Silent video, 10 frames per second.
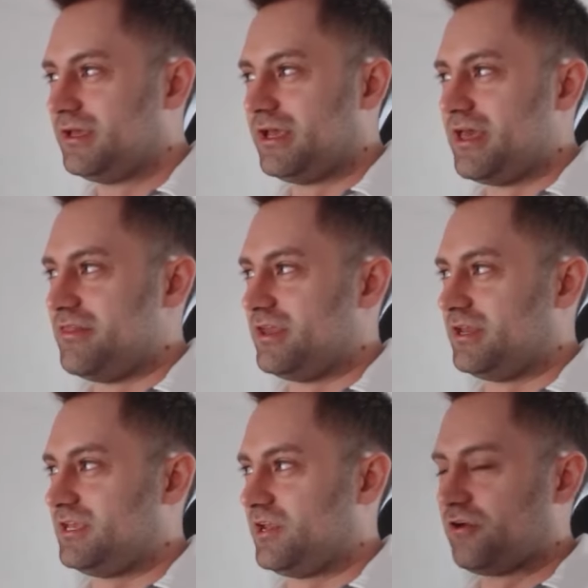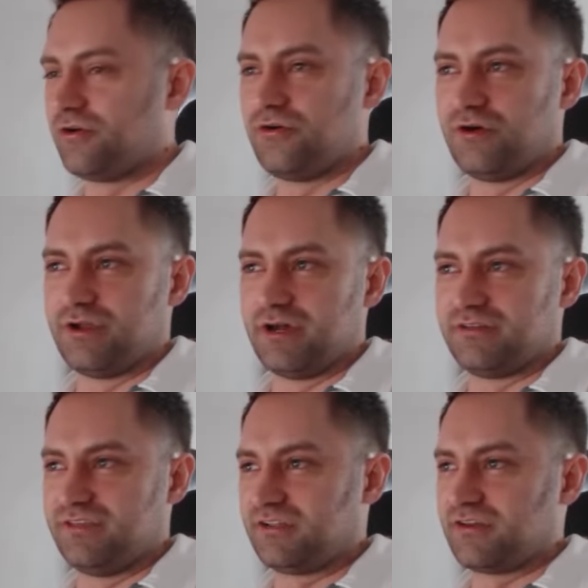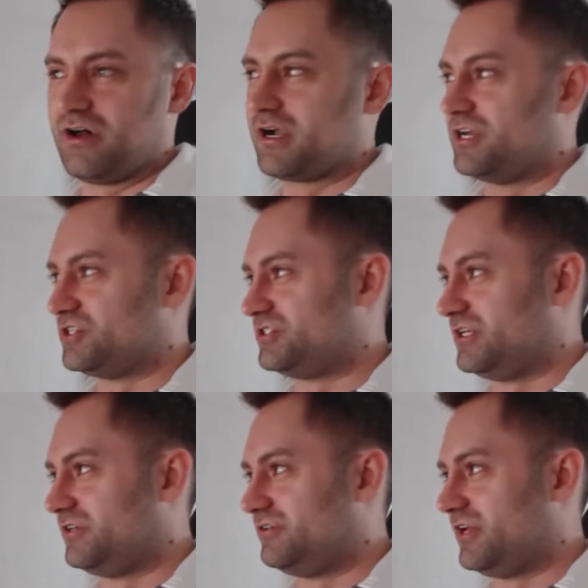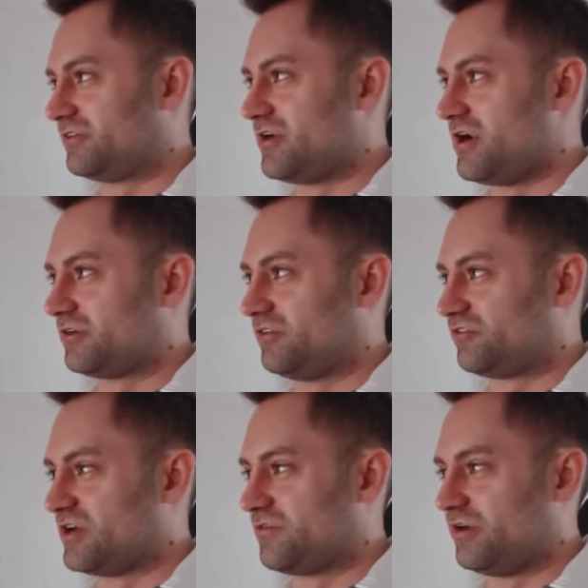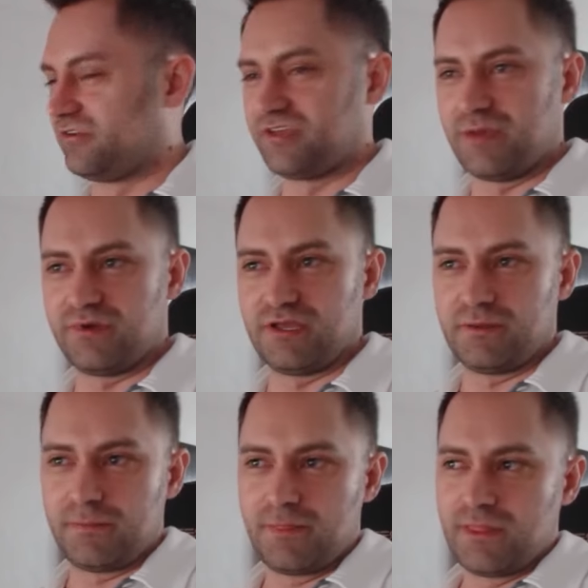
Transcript: And then here on uh, TikTok, I just did TikTok Discover Examity.